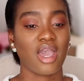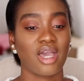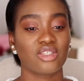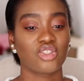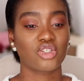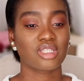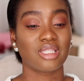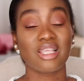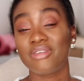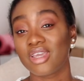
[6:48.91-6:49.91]
and just
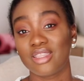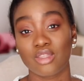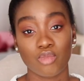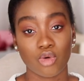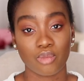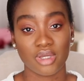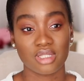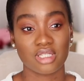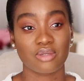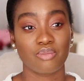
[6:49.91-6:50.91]
living in the
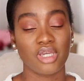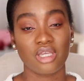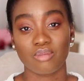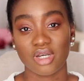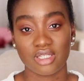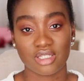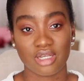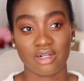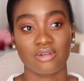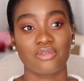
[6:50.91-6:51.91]
moment, being
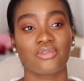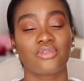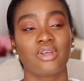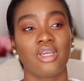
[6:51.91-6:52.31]
myself,